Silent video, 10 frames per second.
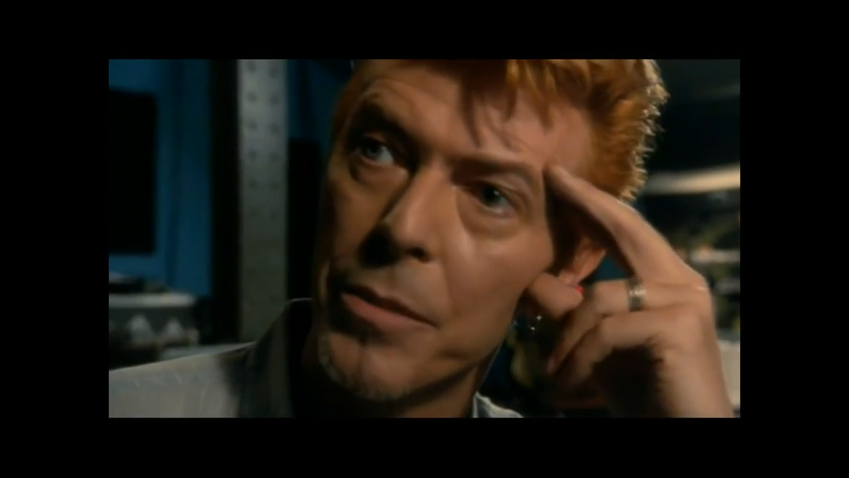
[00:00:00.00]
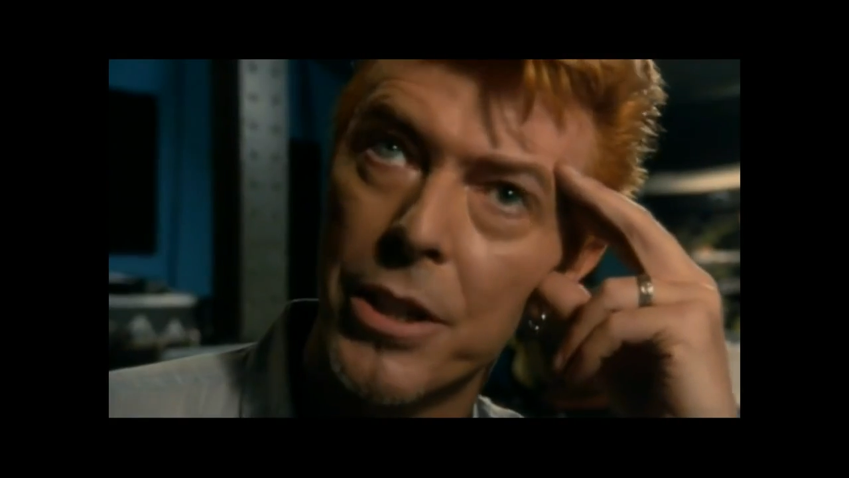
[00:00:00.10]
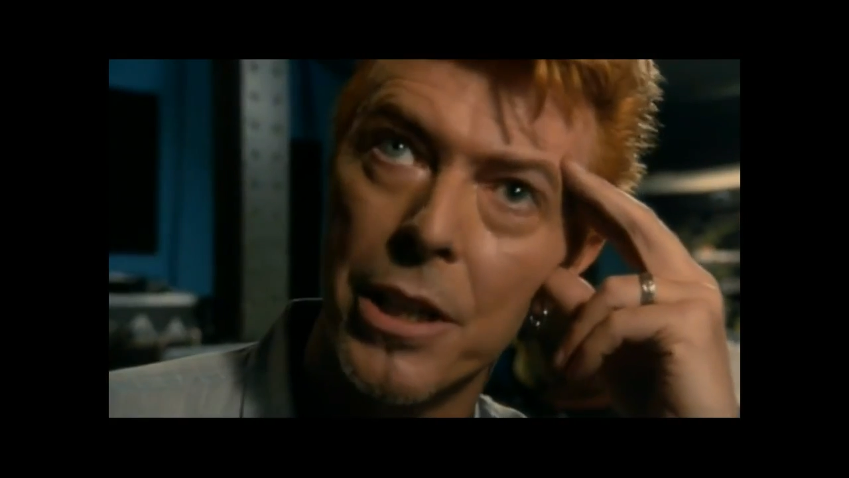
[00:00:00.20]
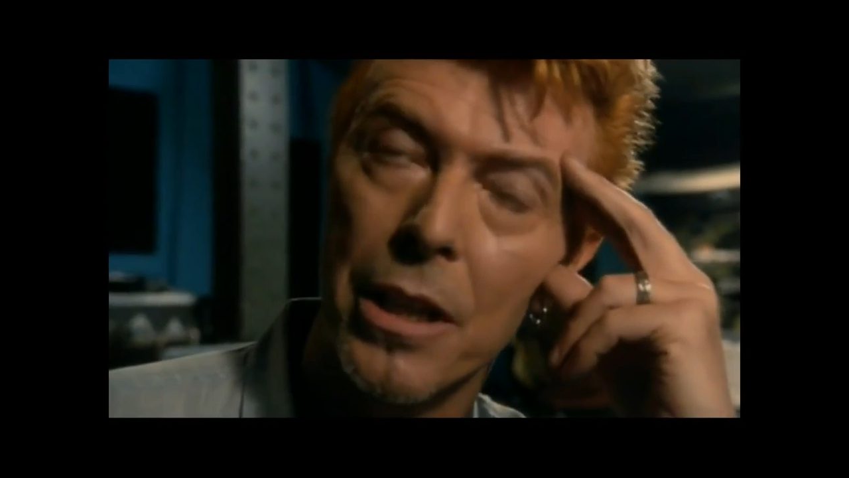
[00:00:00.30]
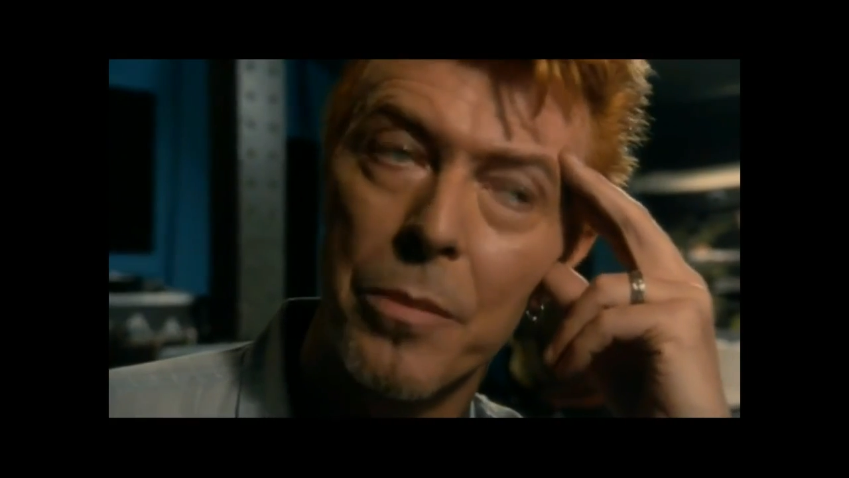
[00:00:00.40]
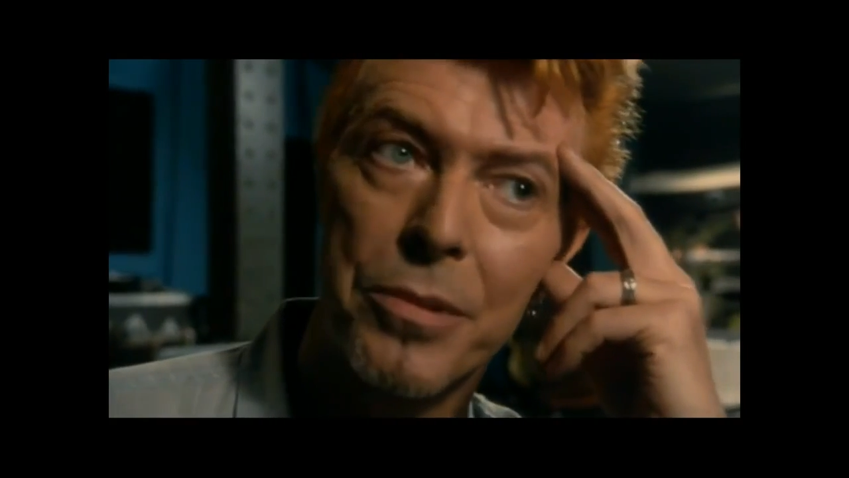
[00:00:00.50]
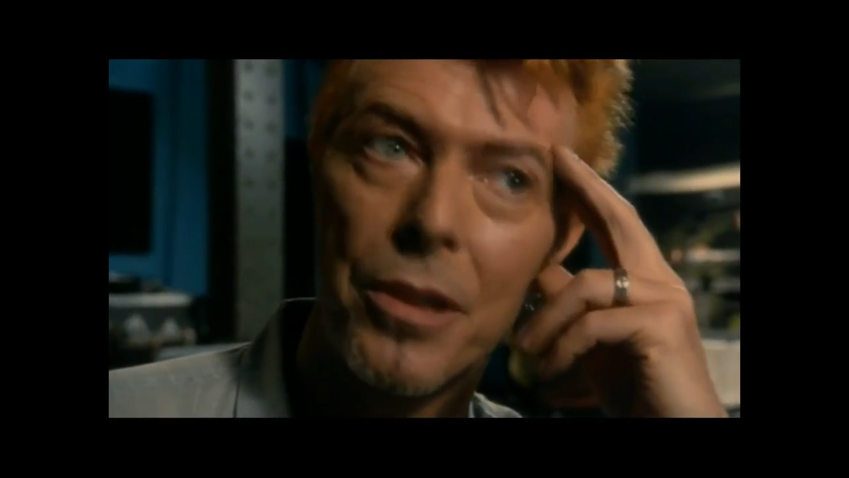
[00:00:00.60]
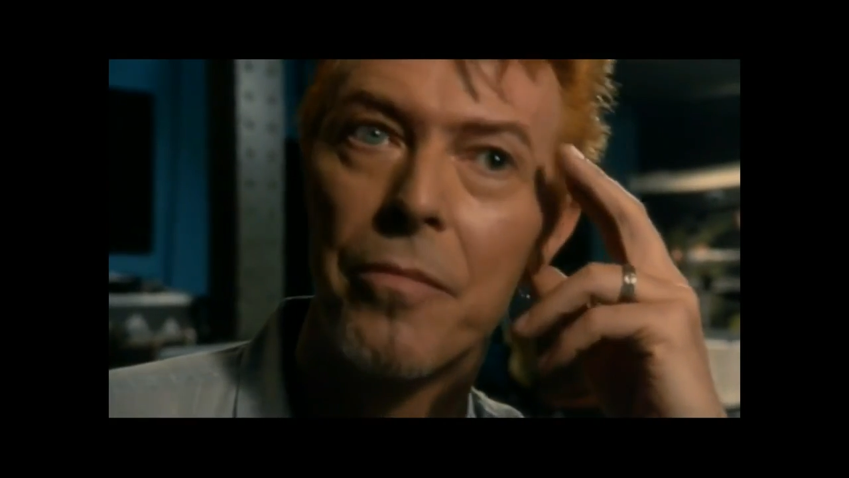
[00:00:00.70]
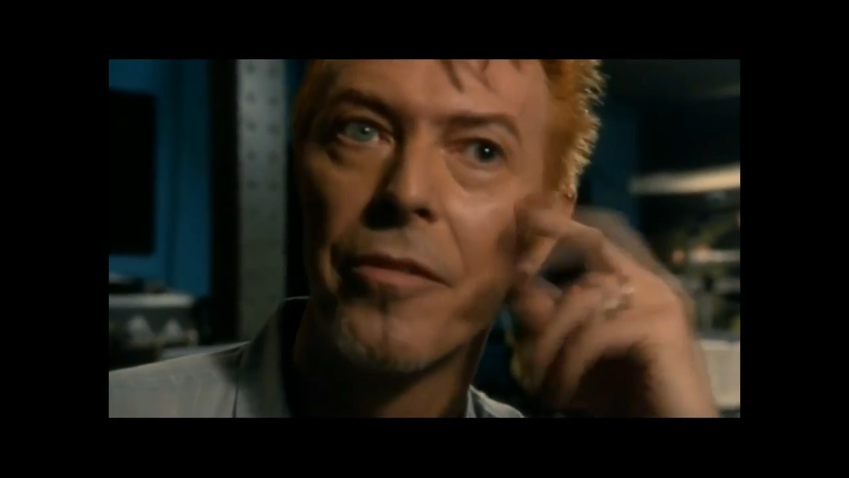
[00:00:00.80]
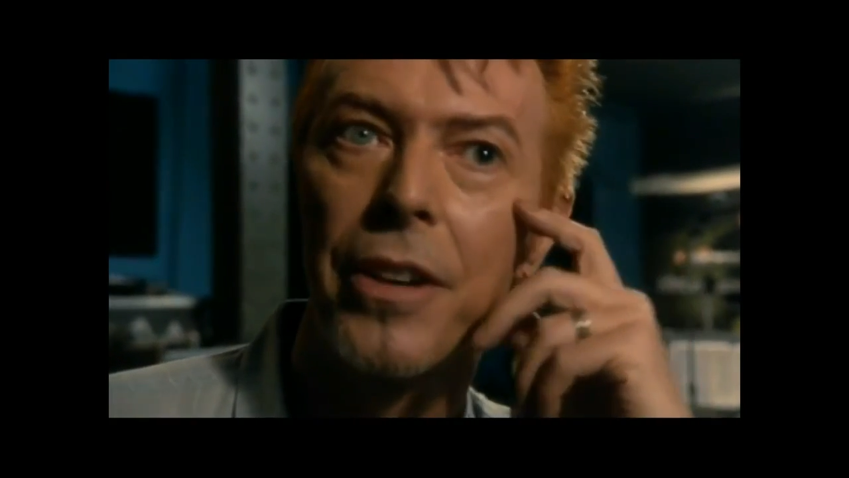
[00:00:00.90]
because it'll
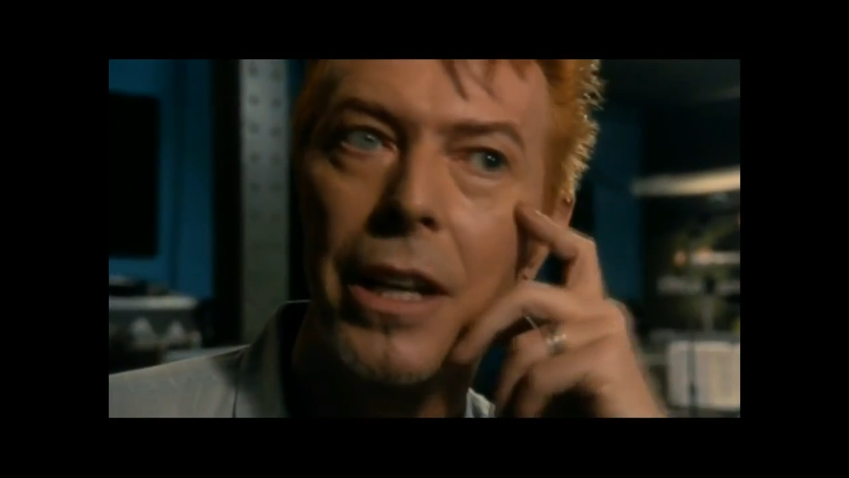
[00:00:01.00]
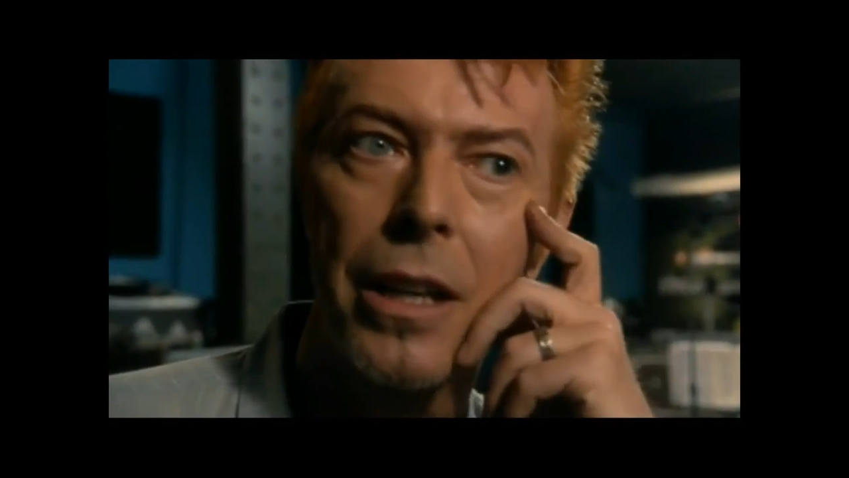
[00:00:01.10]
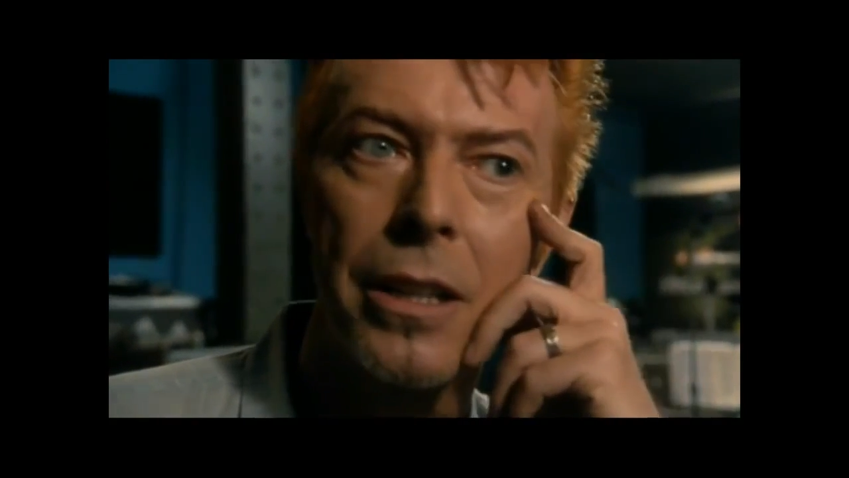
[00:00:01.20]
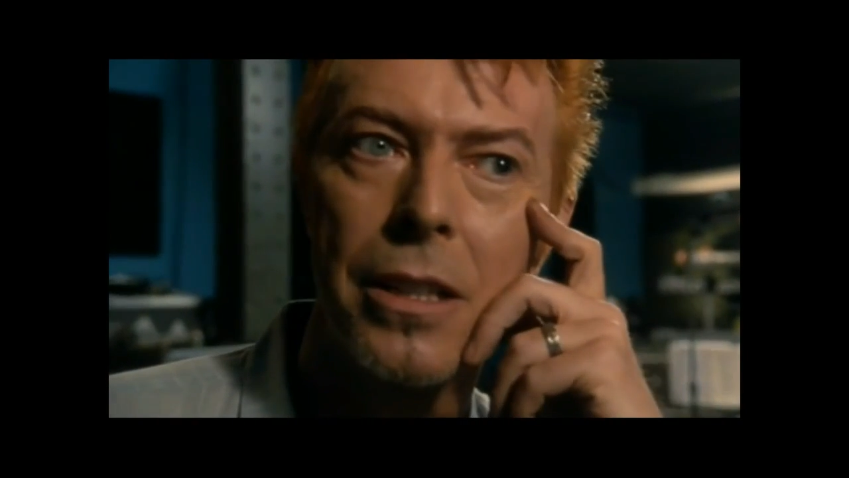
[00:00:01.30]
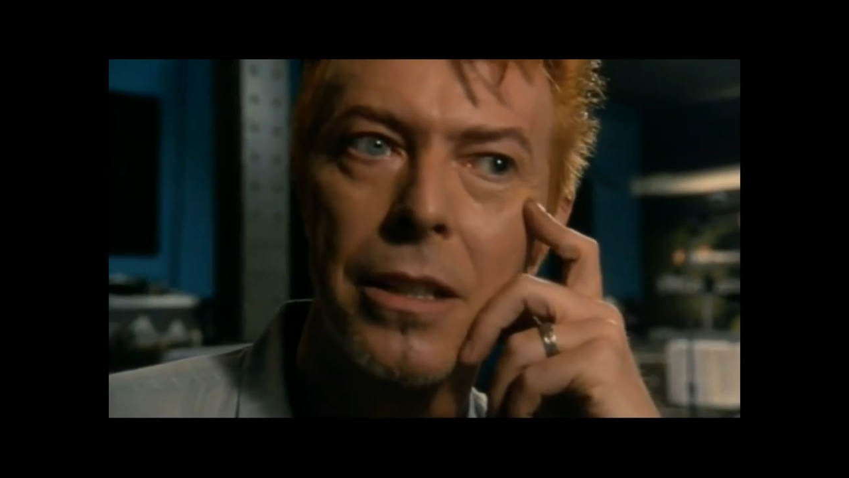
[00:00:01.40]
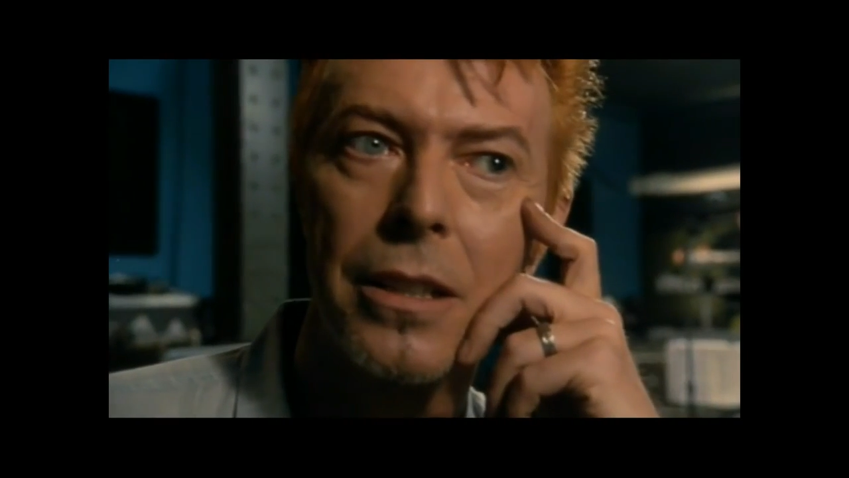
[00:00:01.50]
prompt feelings